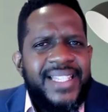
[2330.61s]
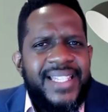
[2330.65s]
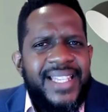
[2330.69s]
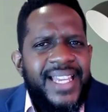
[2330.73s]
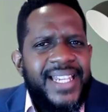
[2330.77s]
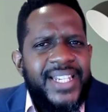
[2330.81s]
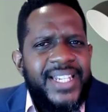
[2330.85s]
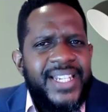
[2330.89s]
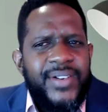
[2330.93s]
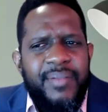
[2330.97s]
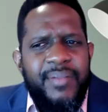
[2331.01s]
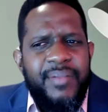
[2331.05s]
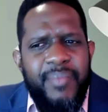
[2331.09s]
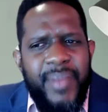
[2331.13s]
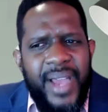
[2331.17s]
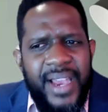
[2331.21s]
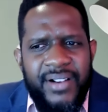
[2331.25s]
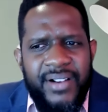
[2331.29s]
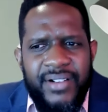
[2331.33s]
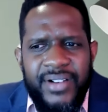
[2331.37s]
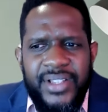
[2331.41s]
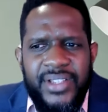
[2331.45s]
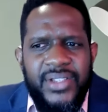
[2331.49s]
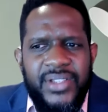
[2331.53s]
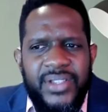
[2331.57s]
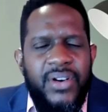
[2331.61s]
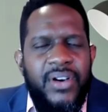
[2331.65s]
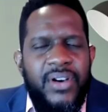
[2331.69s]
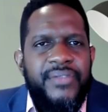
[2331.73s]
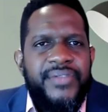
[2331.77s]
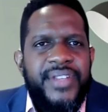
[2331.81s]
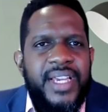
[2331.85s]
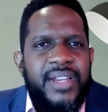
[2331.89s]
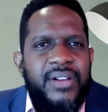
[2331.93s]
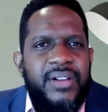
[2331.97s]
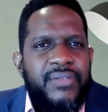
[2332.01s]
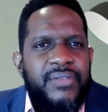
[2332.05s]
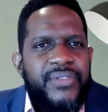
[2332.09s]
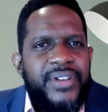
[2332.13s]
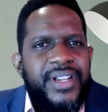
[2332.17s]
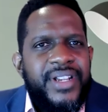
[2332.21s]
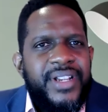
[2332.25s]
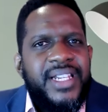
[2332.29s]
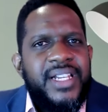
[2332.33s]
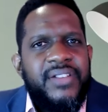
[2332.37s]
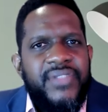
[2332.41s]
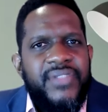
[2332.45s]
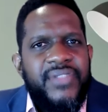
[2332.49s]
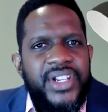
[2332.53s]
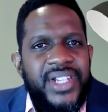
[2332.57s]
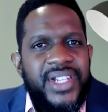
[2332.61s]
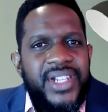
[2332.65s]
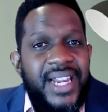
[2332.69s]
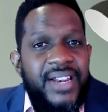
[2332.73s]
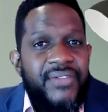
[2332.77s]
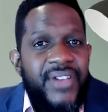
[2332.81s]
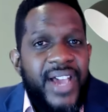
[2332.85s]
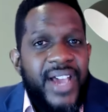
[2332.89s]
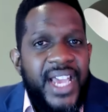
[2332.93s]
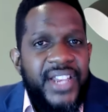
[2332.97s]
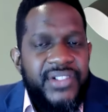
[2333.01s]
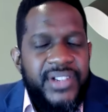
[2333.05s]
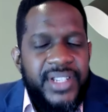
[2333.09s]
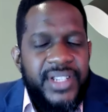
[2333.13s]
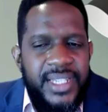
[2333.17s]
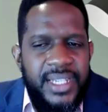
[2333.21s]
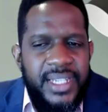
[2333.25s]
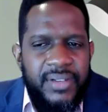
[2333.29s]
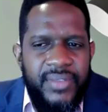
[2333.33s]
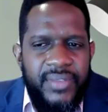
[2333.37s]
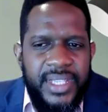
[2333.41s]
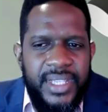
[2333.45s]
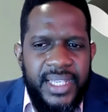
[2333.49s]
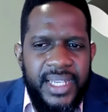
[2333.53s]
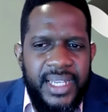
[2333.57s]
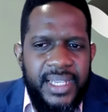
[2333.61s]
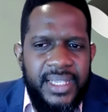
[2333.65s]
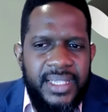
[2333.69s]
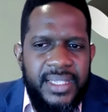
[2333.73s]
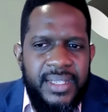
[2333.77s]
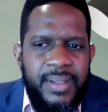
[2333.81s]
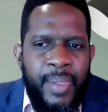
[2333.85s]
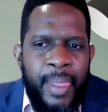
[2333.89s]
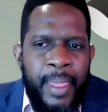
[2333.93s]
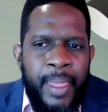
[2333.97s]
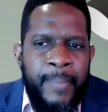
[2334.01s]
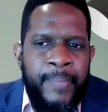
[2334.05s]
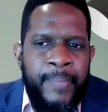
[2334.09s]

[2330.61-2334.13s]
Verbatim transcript: center at Microsoft and offering innovation advisory services.